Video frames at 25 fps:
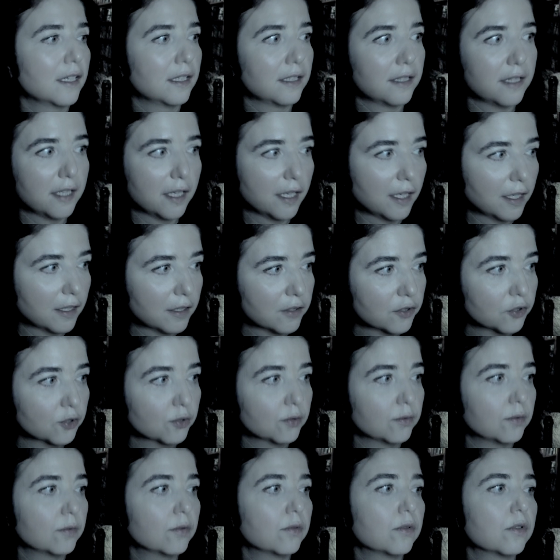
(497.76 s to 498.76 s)
the
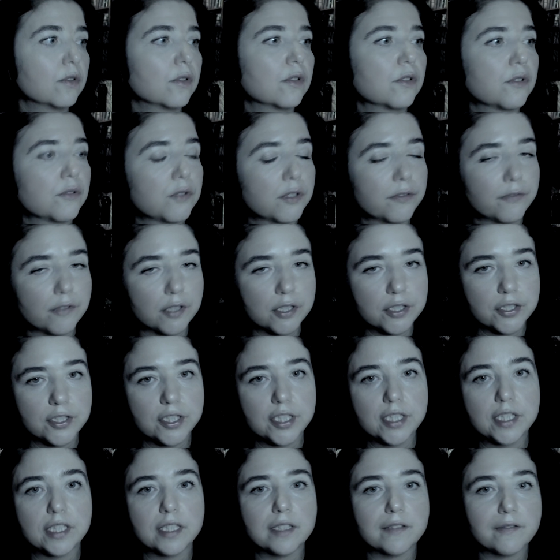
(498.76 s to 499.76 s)
school or
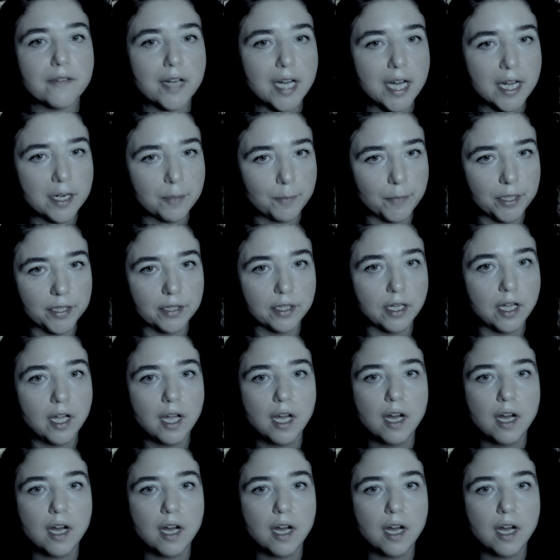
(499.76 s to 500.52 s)
university environment.